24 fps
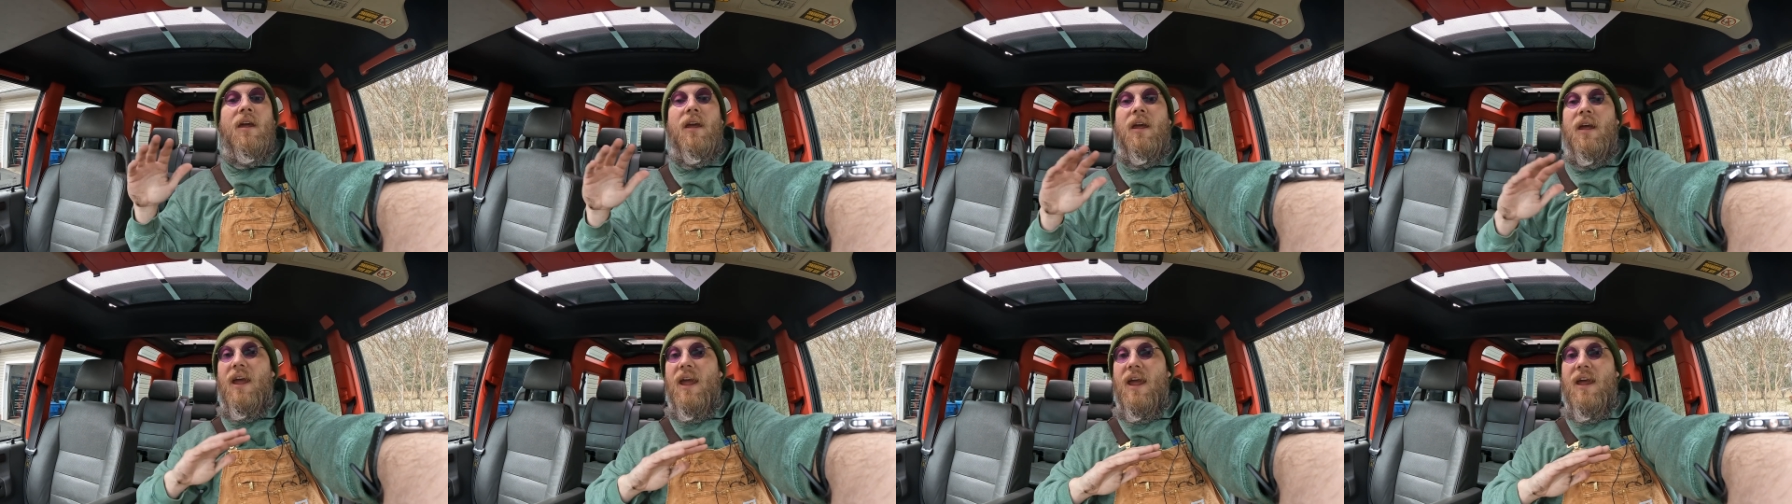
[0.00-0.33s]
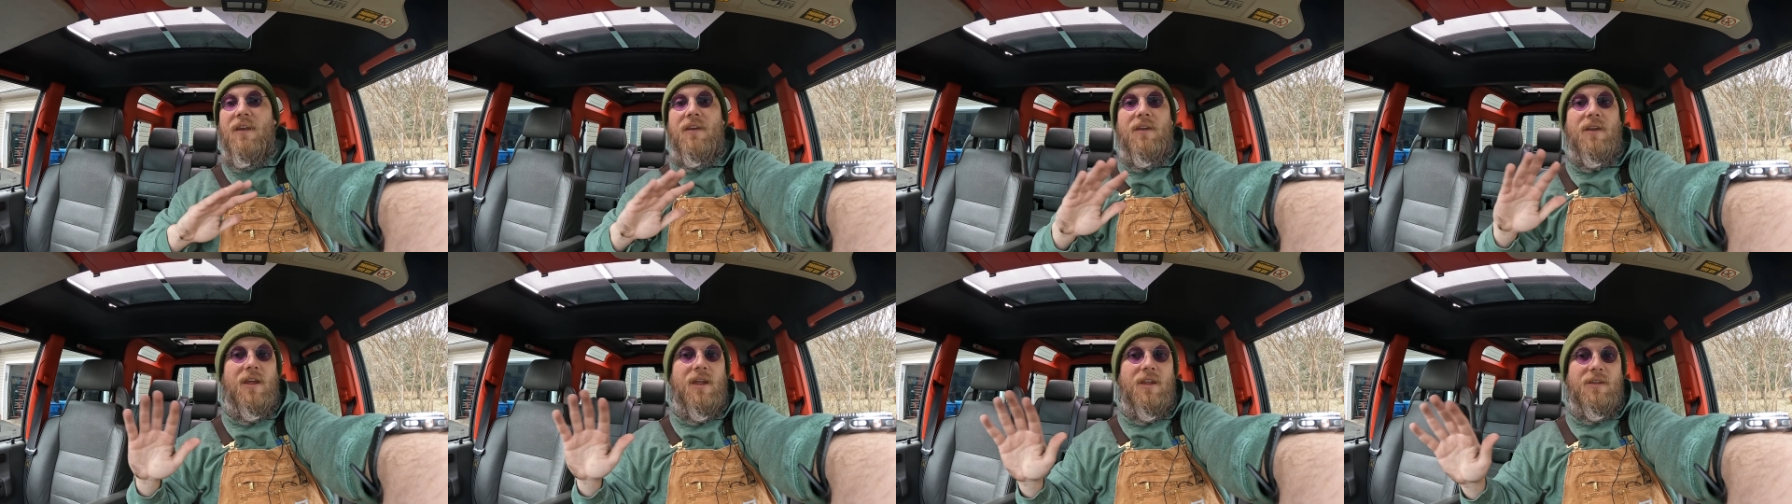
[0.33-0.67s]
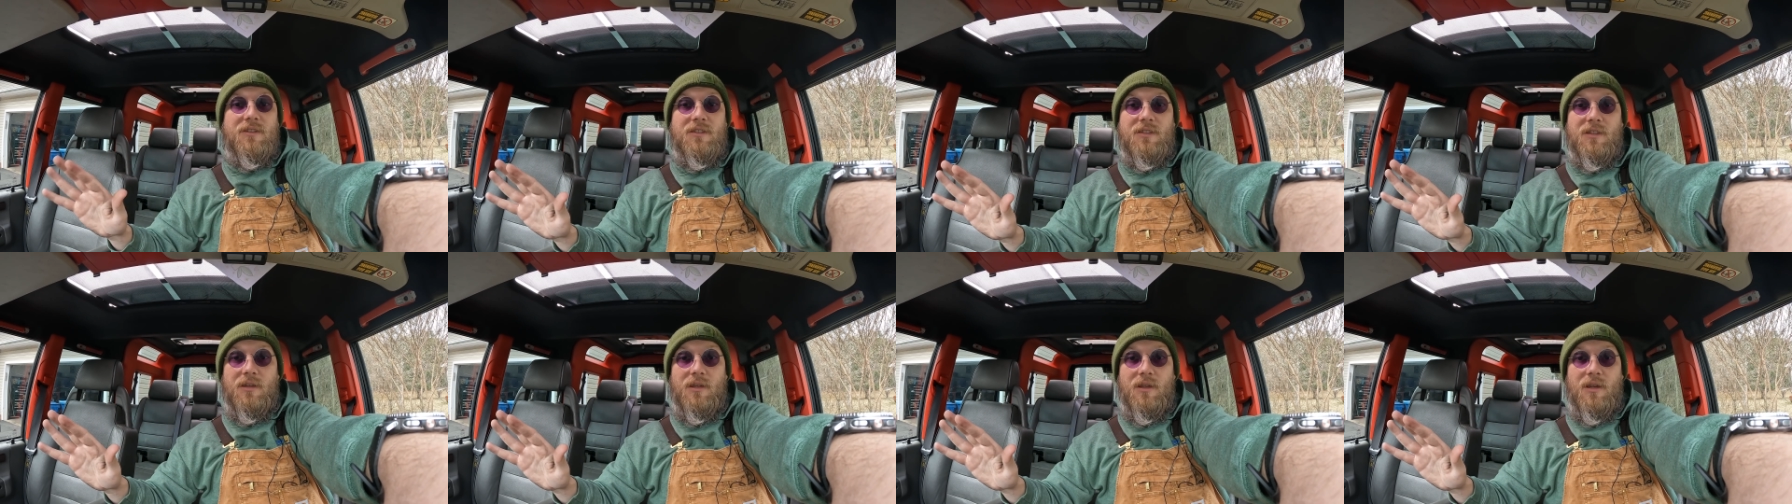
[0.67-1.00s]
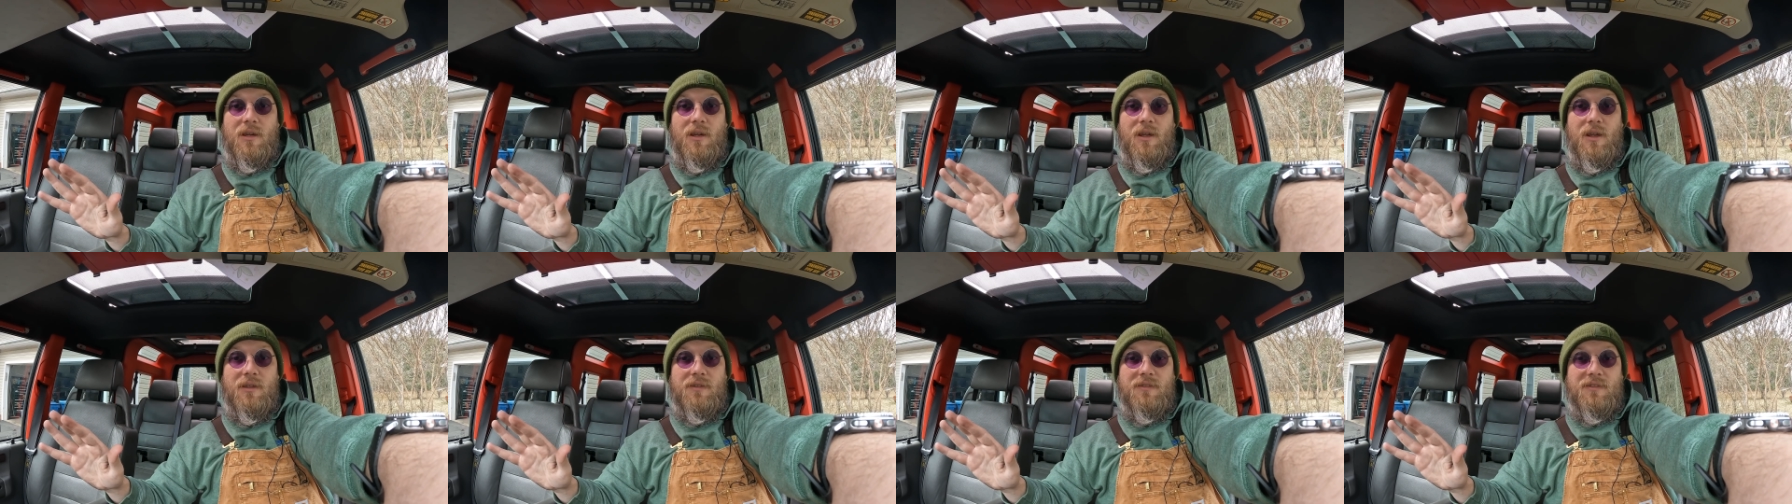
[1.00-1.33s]
And
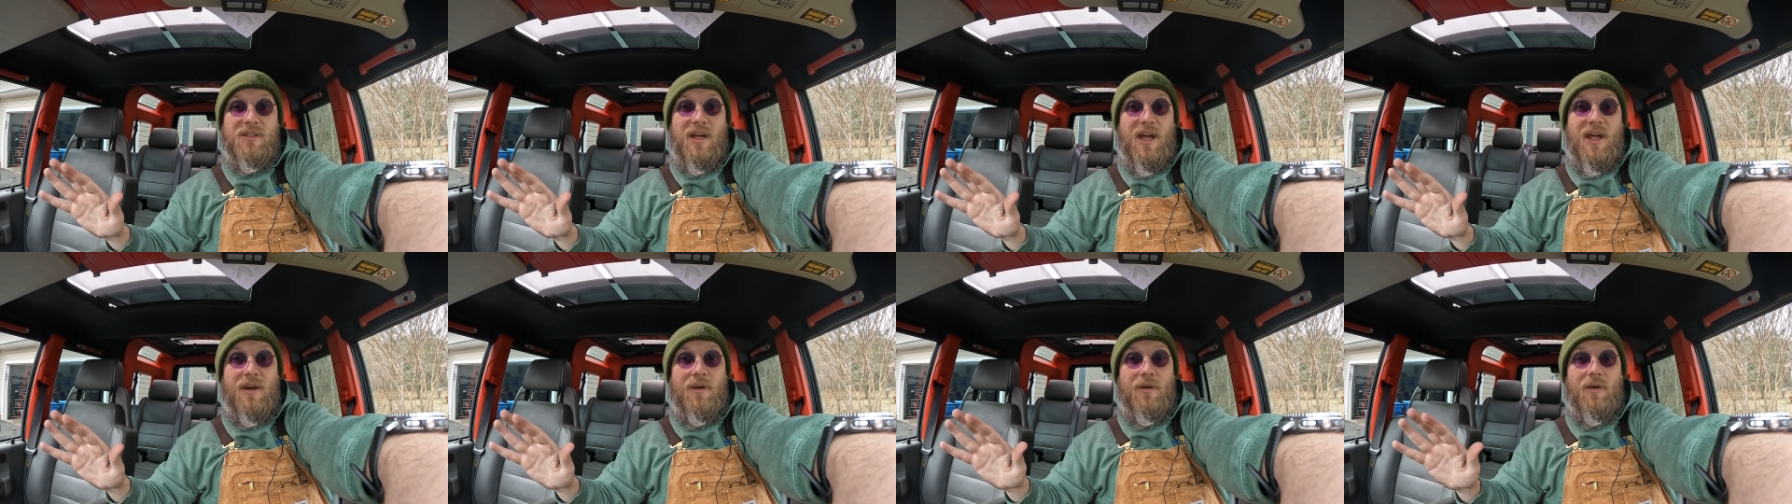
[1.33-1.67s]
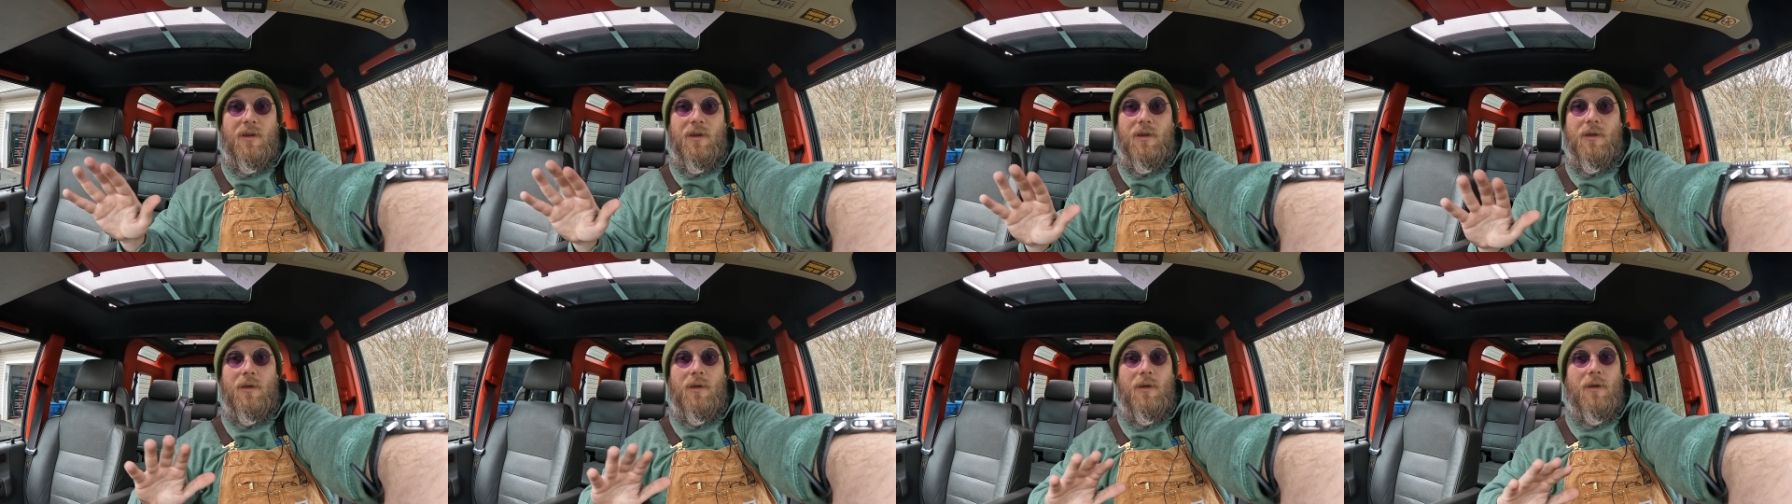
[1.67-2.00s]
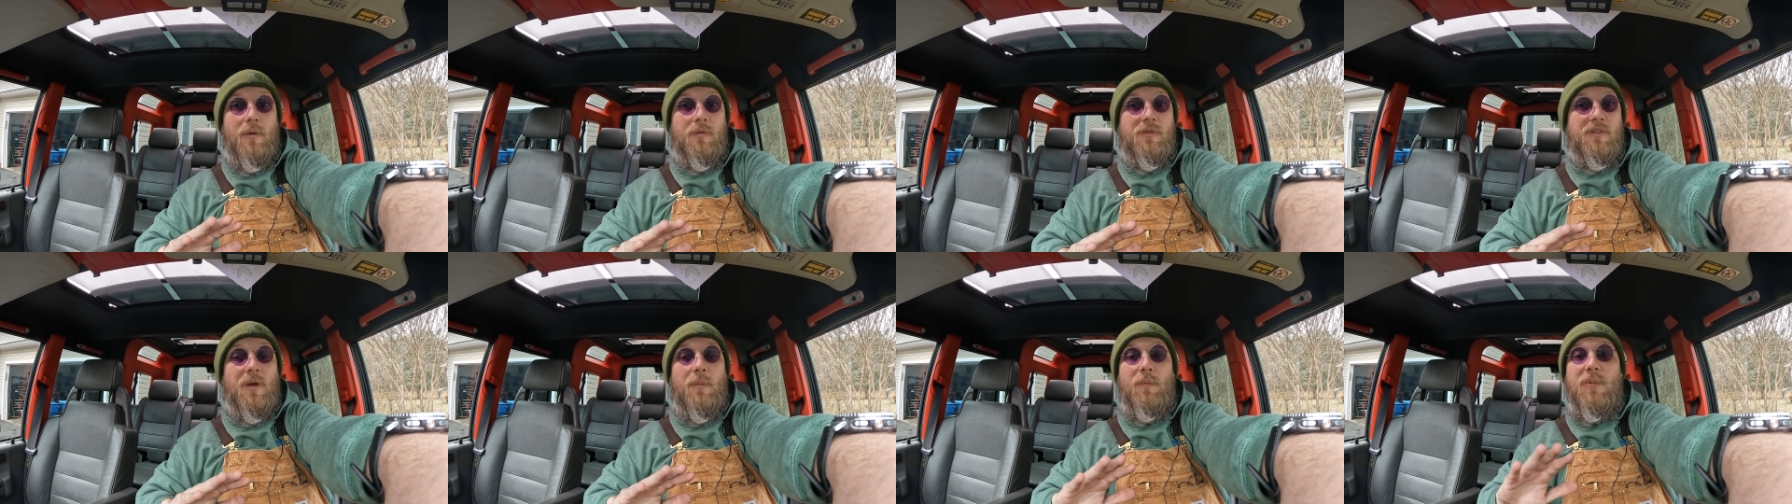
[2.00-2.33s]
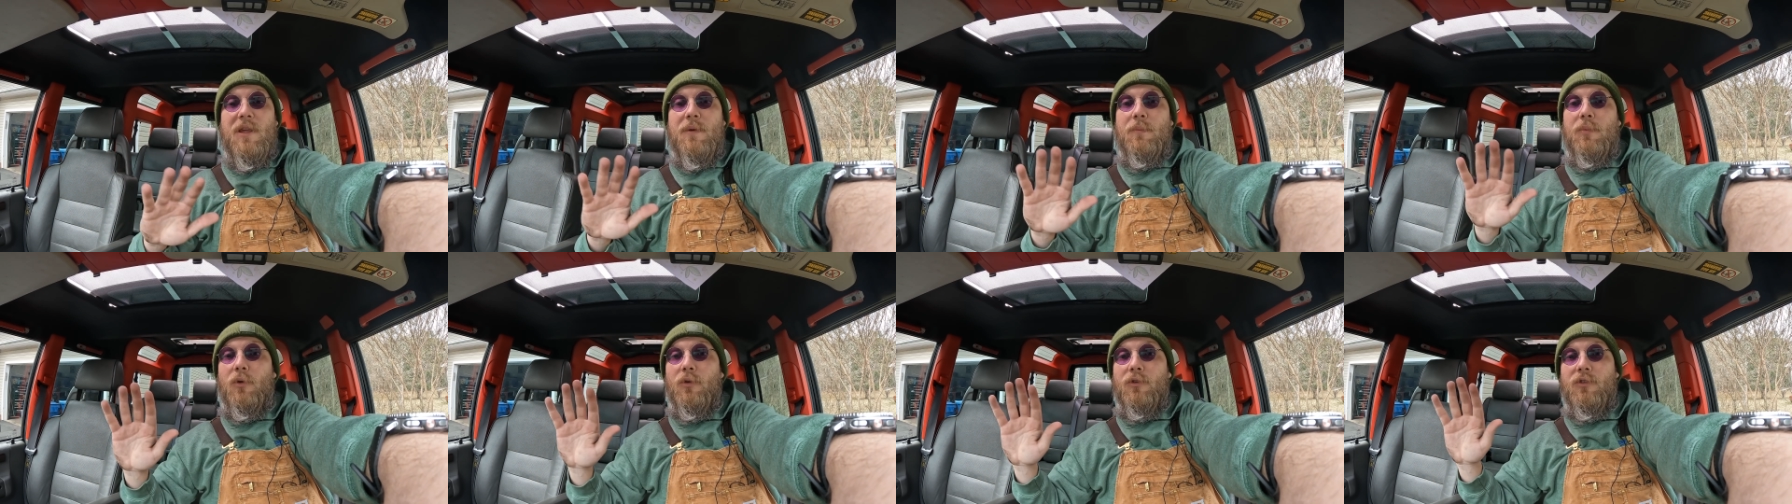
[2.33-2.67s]
it's not, some
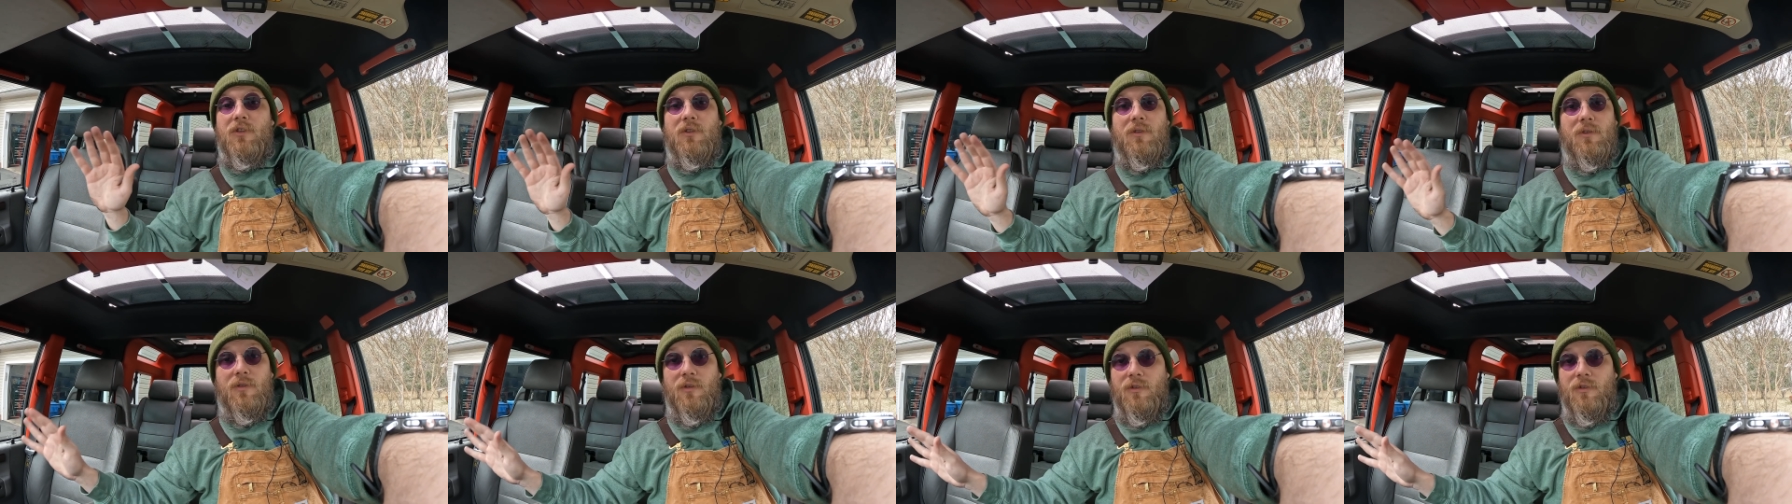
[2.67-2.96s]
people